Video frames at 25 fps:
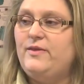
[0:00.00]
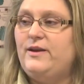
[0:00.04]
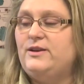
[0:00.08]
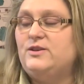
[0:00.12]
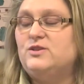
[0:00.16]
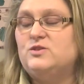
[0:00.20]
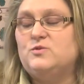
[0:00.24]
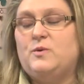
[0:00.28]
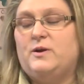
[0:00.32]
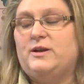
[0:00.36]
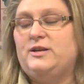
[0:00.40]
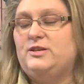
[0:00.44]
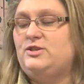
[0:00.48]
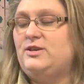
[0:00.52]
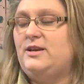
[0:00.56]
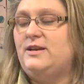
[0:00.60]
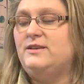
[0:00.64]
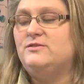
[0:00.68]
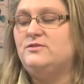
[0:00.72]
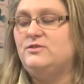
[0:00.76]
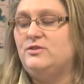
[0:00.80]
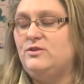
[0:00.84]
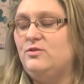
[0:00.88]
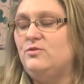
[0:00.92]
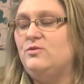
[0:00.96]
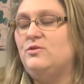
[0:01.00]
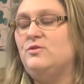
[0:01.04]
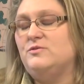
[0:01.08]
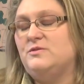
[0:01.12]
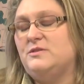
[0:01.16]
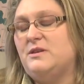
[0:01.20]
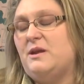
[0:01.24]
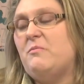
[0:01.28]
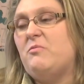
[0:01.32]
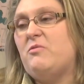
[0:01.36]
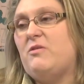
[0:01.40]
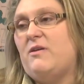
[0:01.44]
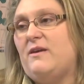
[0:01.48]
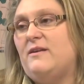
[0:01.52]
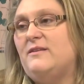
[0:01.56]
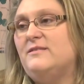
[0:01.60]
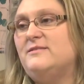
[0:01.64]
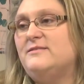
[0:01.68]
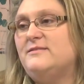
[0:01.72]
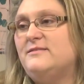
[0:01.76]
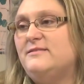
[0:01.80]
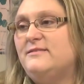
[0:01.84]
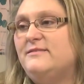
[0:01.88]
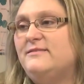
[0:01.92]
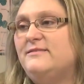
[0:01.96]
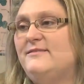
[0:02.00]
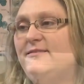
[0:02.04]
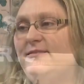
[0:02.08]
and they just want a chance to do those same things.